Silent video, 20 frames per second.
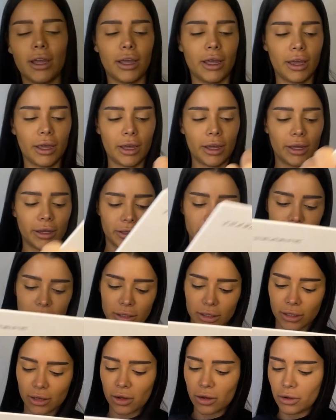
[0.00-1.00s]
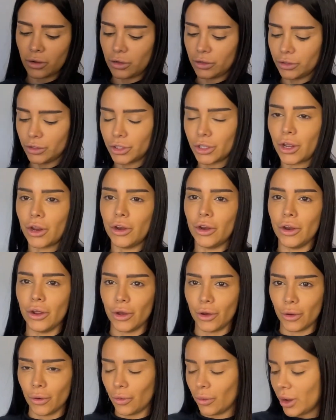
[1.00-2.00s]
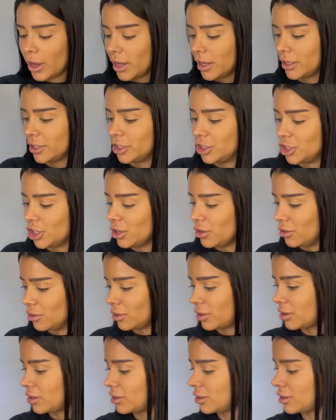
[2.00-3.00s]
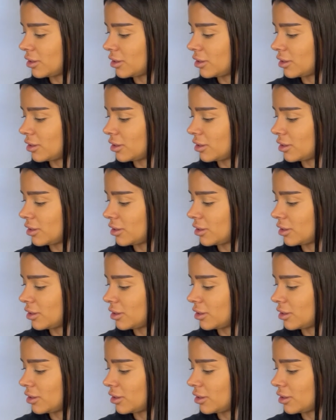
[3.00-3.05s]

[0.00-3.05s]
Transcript: and it's called No Joke.